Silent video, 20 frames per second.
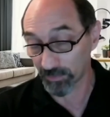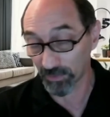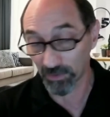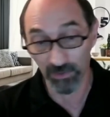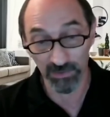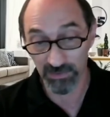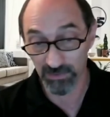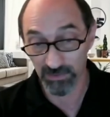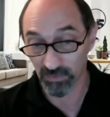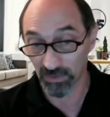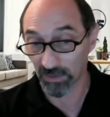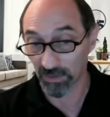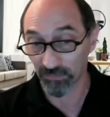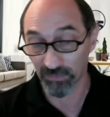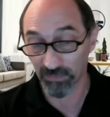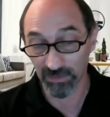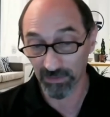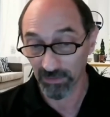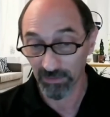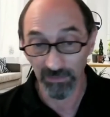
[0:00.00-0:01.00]
because
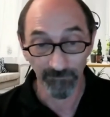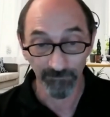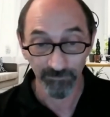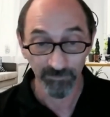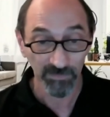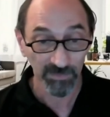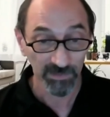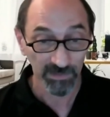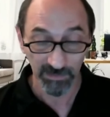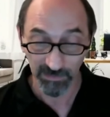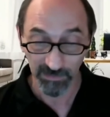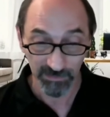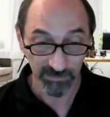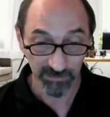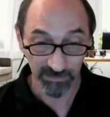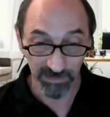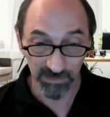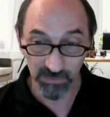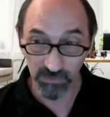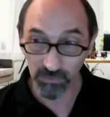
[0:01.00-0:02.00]
traffic
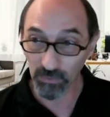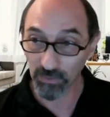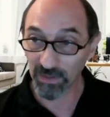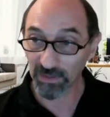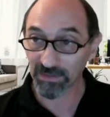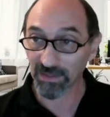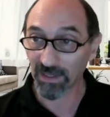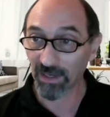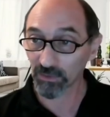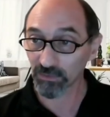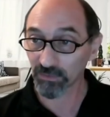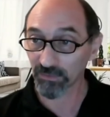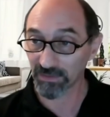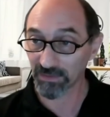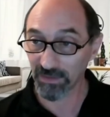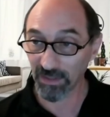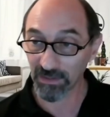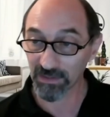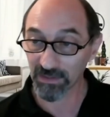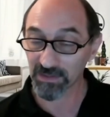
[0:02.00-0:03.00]
needs to get out of the
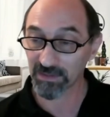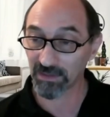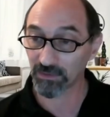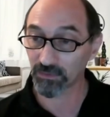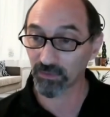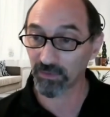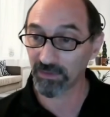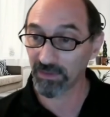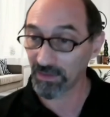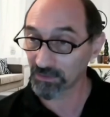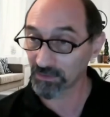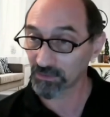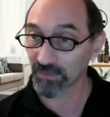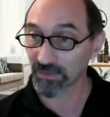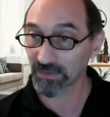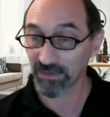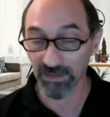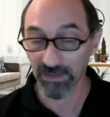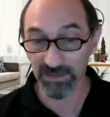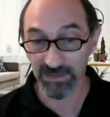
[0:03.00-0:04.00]
data center and into
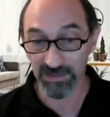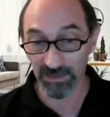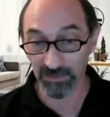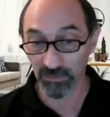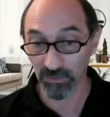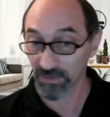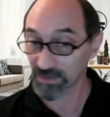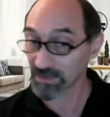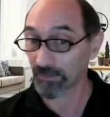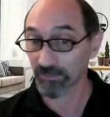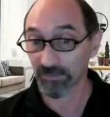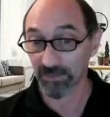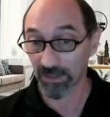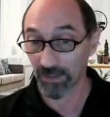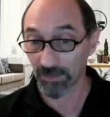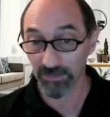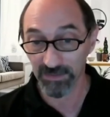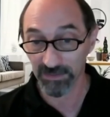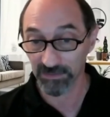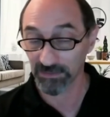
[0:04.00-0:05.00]
the data center, and
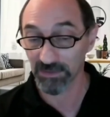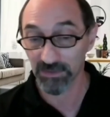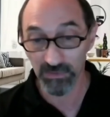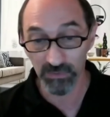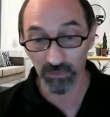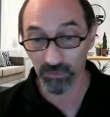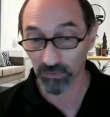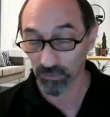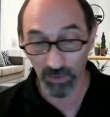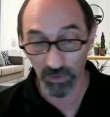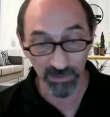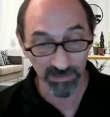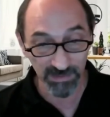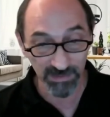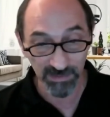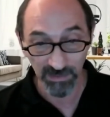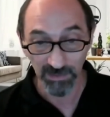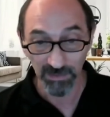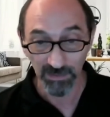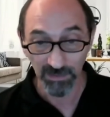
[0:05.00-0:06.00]
sometimes it needs to
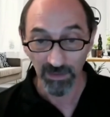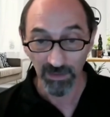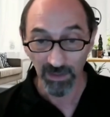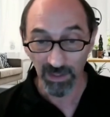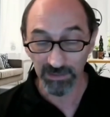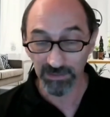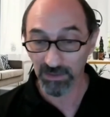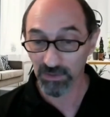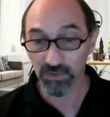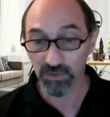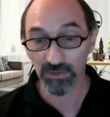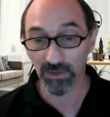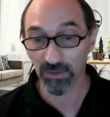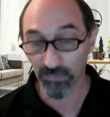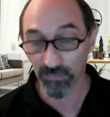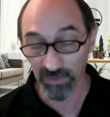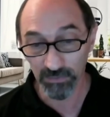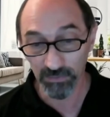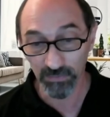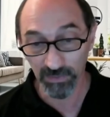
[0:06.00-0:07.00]
cross additional
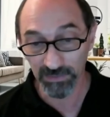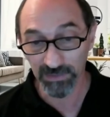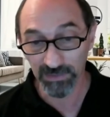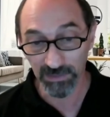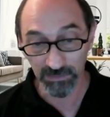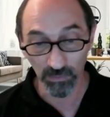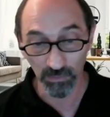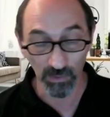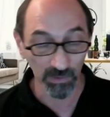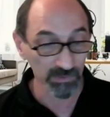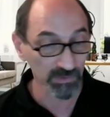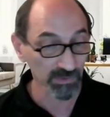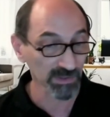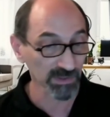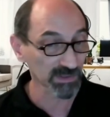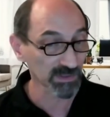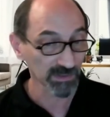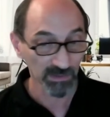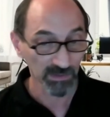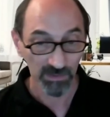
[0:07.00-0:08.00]
filtering
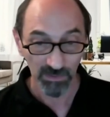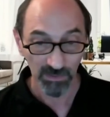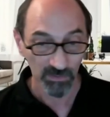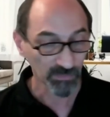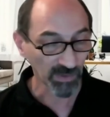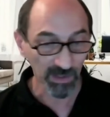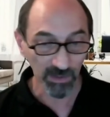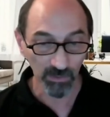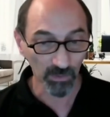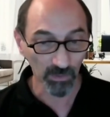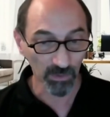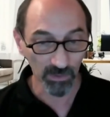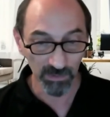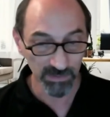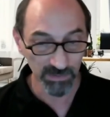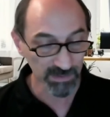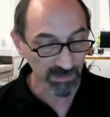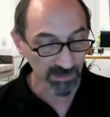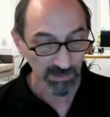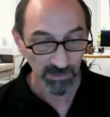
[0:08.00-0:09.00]
technologies,
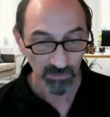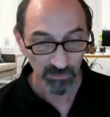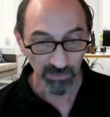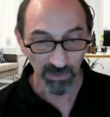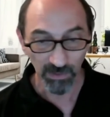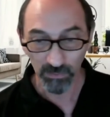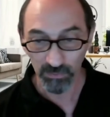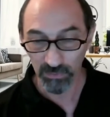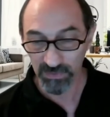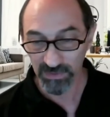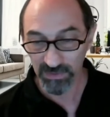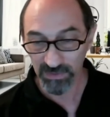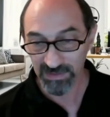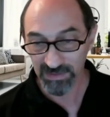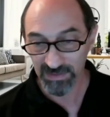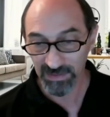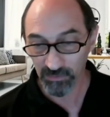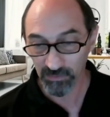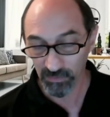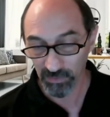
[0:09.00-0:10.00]
firewalls, routers,
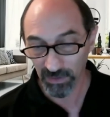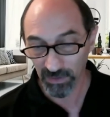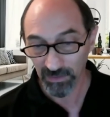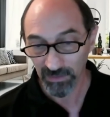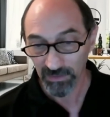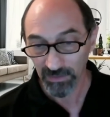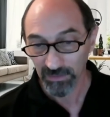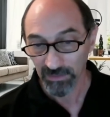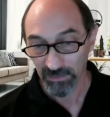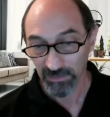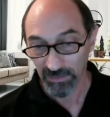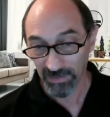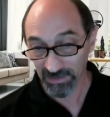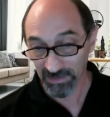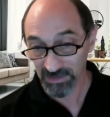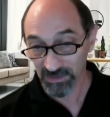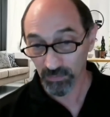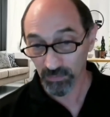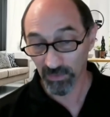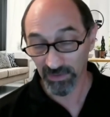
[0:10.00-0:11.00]
etc.,
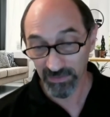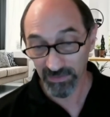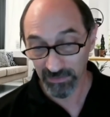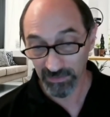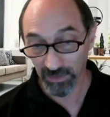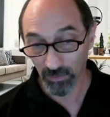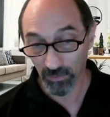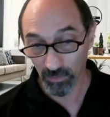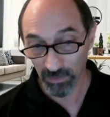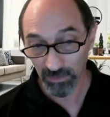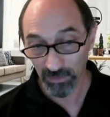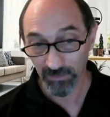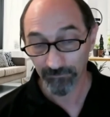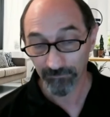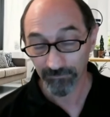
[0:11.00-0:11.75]
elsewhere in the network.